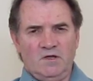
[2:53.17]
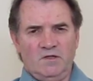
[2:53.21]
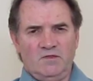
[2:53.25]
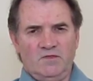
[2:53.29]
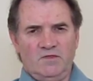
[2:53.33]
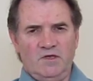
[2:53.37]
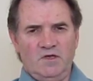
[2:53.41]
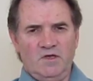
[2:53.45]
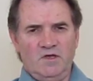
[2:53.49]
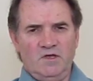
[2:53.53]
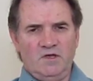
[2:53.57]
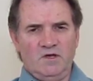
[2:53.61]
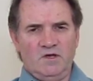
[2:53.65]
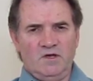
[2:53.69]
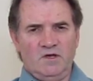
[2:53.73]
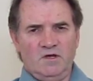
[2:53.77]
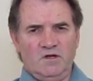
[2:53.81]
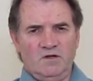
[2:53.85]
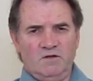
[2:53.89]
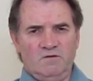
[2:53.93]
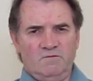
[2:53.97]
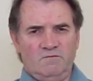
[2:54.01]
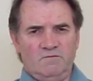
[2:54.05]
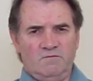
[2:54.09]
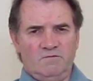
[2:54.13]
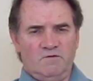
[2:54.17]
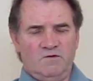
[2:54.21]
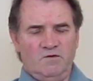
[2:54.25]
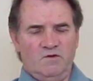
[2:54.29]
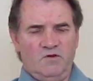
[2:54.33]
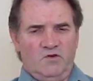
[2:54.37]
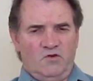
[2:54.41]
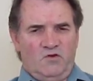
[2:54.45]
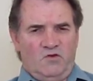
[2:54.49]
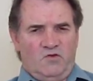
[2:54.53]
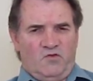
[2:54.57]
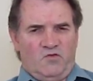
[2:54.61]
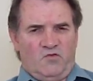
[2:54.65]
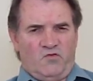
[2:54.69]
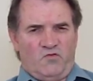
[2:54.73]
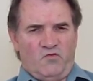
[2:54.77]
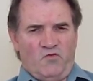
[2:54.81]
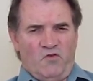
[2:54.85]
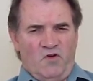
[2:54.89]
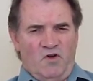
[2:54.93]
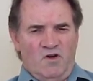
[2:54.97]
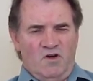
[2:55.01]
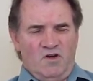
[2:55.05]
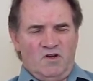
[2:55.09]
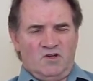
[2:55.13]
The
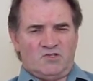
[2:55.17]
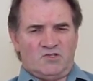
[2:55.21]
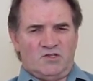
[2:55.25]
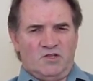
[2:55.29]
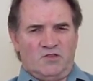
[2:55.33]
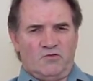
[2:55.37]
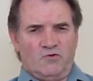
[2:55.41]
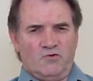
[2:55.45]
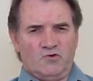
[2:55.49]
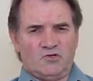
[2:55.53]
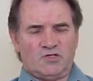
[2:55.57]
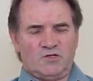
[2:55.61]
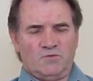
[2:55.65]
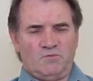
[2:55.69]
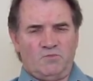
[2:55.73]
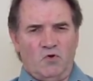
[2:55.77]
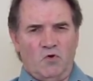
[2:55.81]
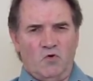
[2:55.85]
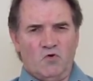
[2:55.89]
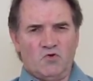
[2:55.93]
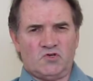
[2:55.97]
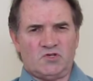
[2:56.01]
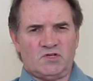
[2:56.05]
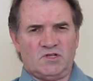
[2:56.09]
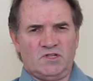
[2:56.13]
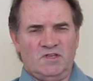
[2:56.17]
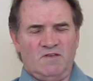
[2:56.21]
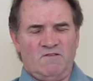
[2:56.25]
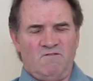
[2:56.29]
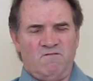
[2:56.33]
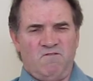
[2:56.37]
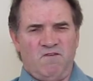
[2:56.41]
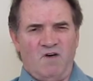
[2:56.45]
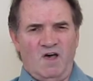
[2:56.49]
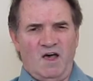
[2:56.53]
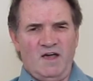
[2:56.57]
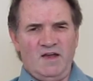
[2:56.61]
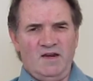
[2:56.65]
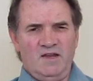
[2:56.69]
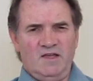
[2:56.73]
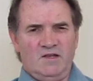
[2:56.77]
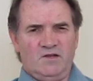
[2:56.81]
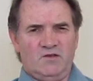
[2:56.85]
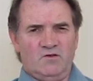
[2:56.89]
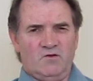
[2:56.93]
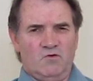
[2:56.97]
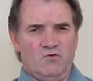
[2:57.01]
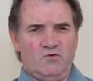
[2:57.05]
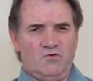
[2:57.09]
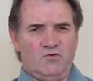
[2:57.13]
drugs that they're supposedly fighting
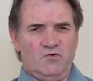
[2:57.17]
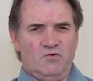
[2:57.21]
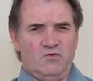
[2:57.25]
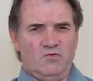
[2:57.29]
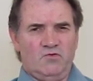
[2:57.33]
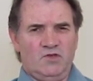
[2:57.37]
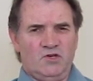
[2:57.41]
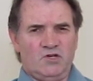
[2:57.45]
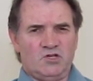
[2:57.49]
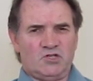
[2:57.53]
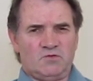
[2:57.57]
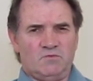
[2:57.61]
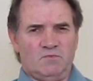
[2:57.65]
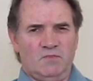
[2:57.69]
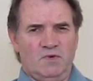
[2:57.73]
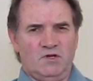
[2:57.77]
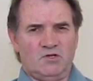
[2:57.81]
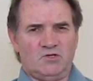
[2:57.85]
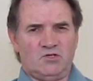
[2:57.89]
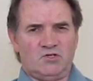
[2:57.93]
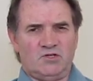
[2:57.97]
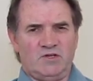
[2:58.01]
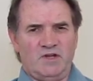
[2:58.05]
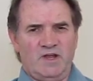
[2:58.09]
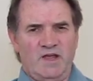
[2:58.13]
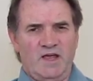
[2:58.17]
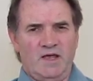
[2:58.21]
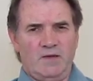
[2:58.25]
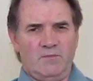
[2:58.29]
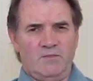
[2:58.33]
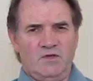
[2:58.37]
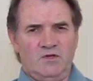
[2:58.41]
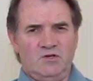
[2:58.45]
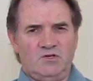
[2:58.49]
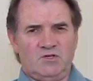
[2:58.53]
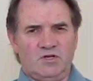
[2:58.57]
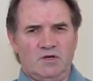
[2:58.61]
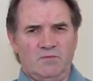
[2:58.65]
don't do this much damage.